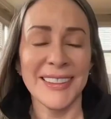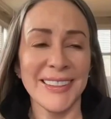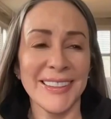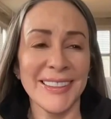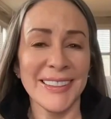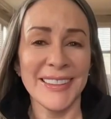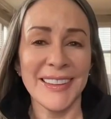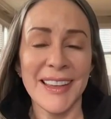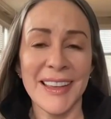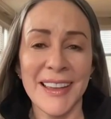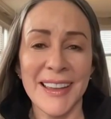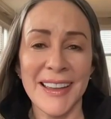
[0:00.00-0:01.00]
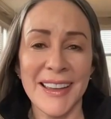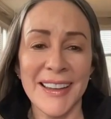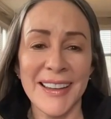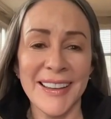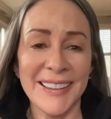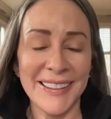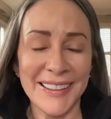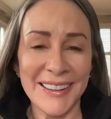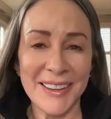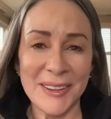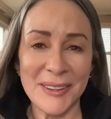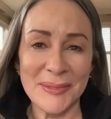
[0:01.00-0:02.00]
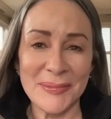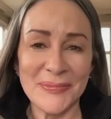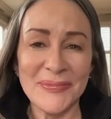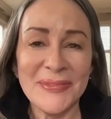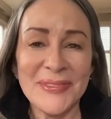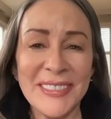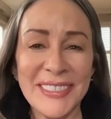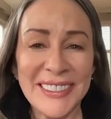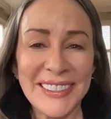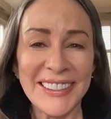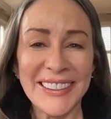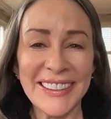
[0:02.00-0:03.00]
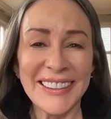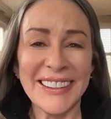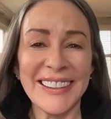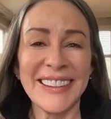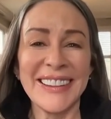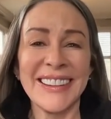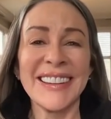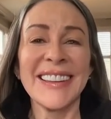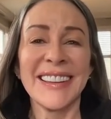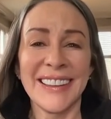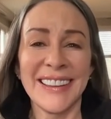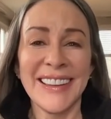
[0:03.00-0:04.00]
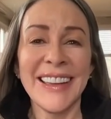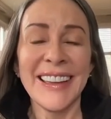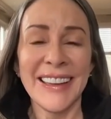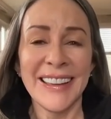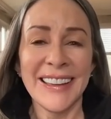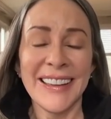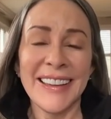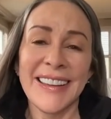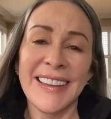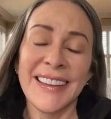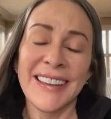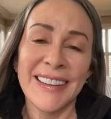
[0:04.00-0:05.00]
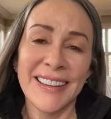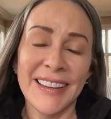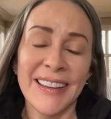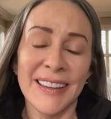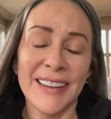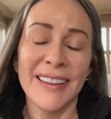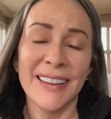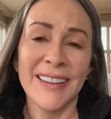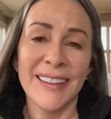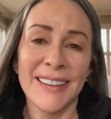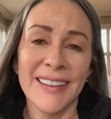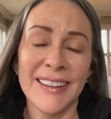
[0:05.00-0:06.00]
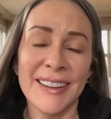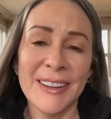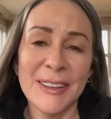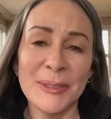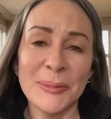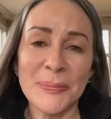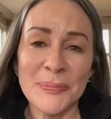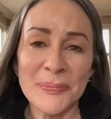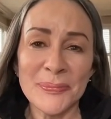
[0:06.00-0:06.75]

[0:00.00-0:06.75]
No words are spoken by the person on screen.